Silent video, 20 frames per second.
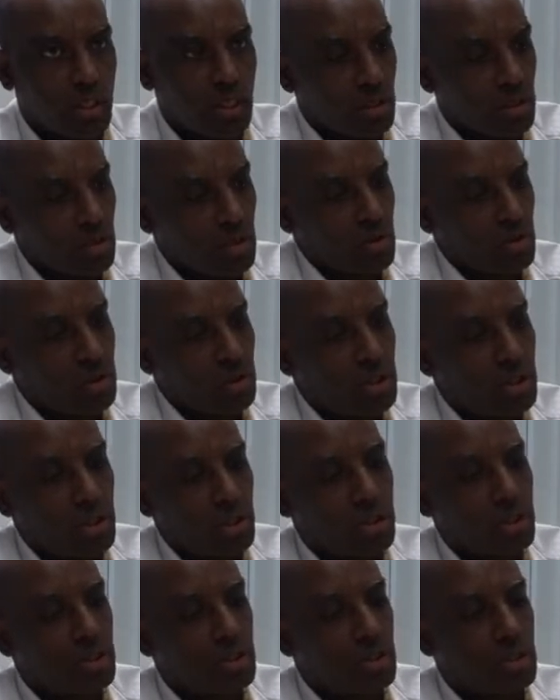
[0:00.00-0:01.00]
Oh, this
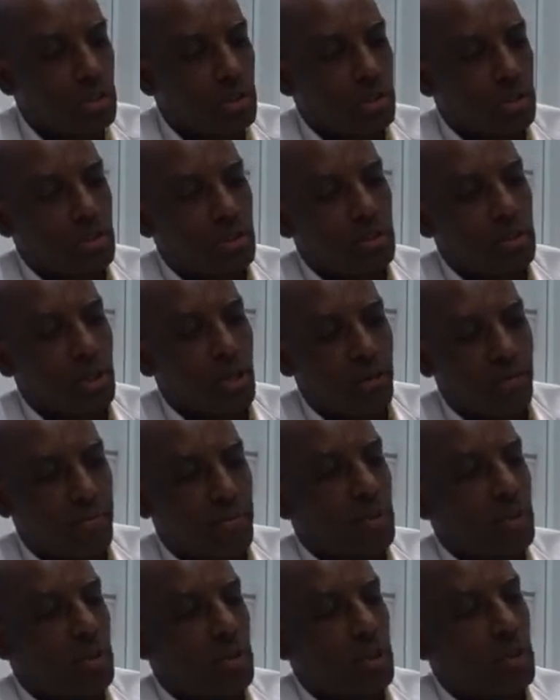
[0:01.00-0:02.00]
is
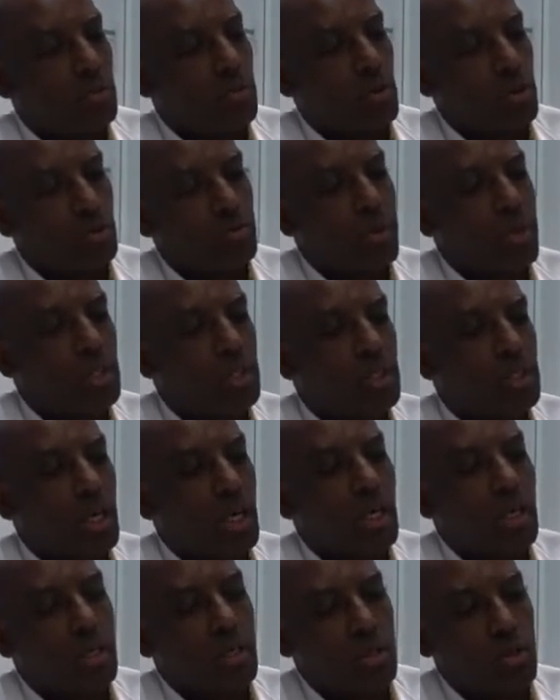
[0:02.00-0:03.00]
after both parts
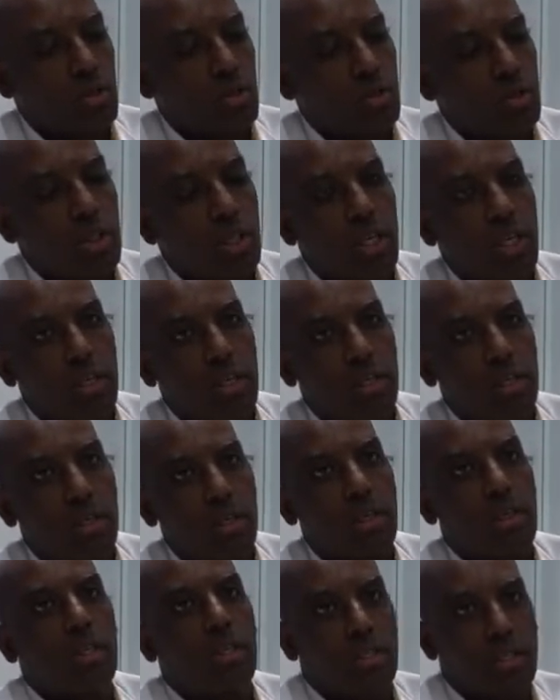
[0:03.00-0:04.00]
are glued
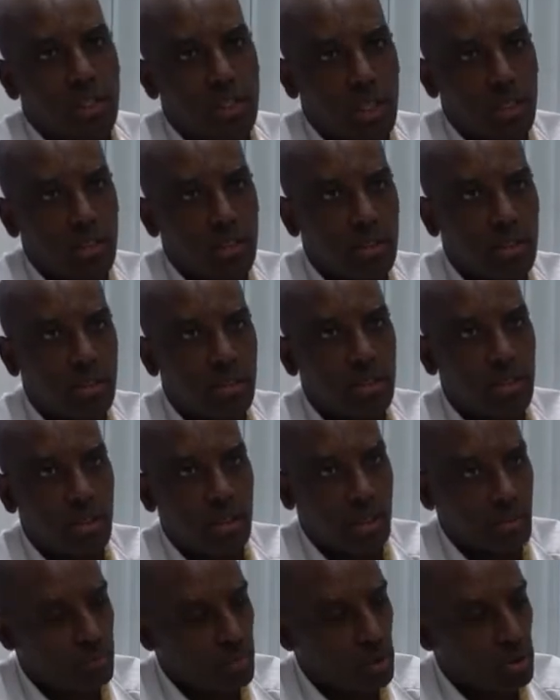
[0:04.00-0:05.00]
together, sanded
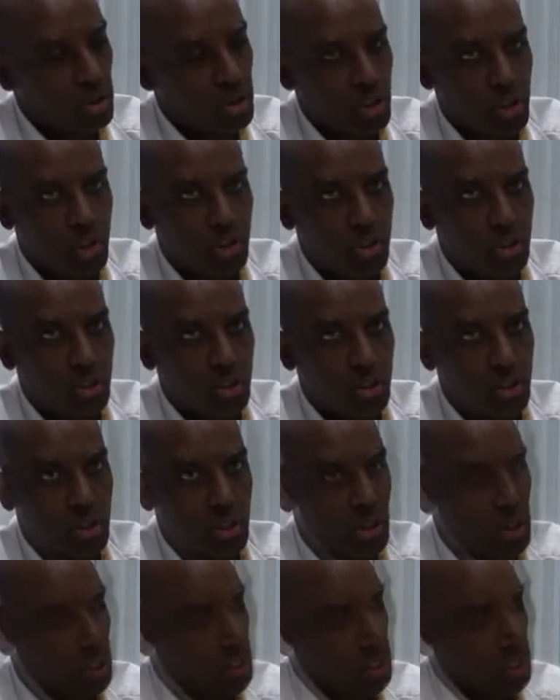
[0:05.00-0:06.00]
and polished.
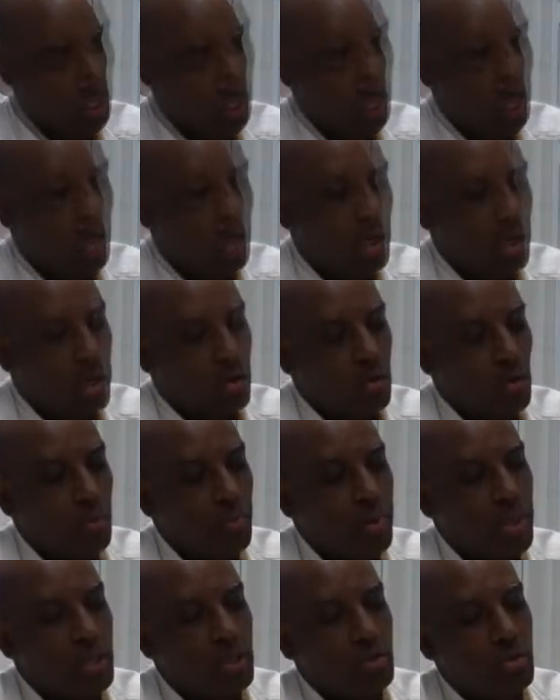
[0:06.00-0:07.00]
Yeah,
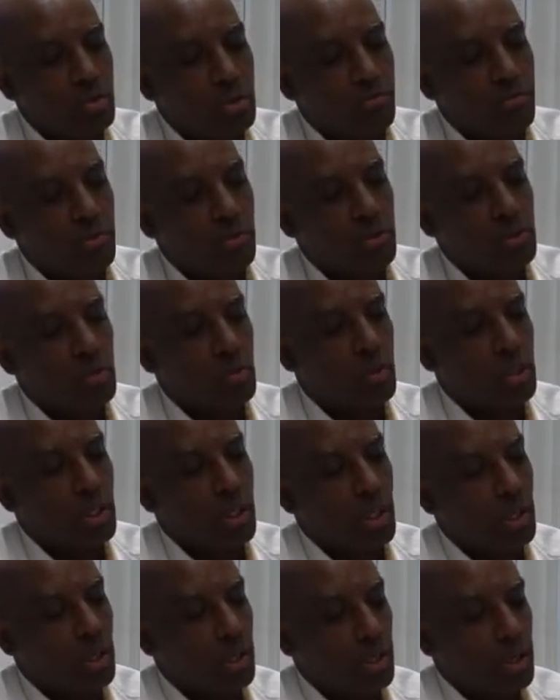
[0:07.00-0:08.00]
compared to the first
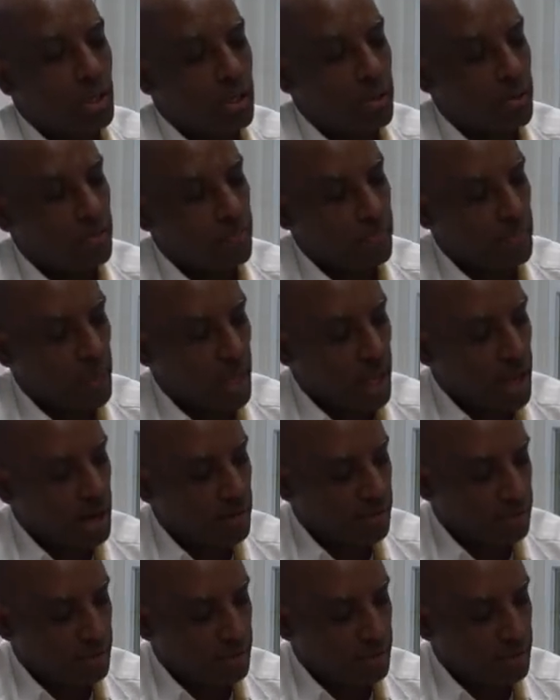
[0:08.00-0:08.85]
one, I